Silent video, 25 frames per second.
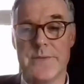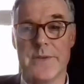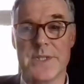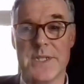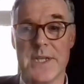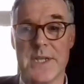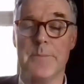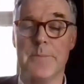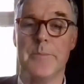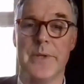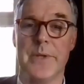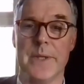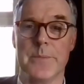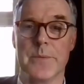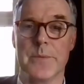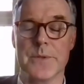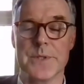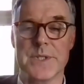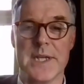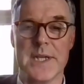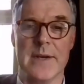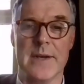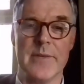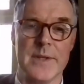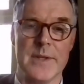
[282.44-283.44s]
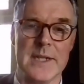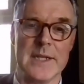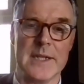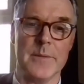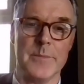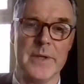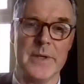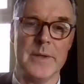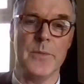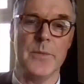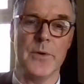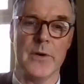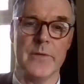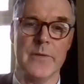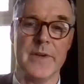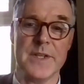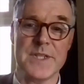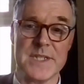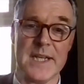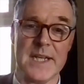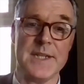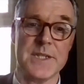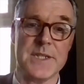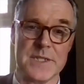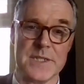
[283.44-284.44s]
for some people to have a little bit more of a
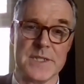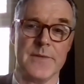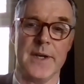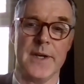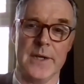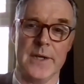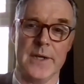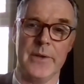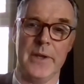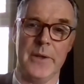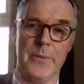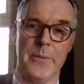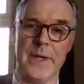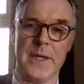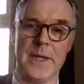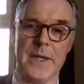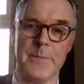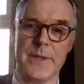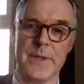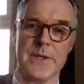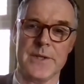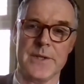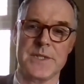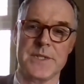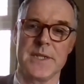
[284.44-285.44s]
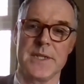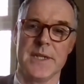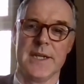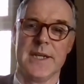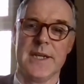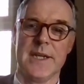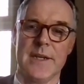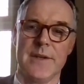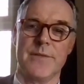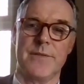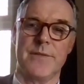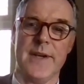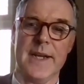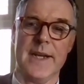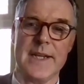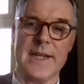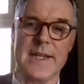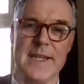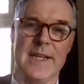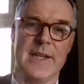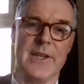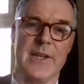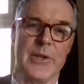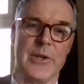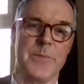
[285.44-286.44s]
sense of Holy Week, because
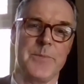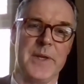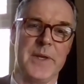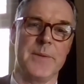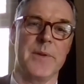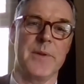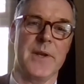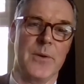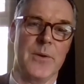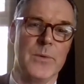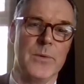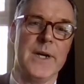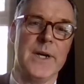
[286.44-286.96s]
frankly, a lot of people are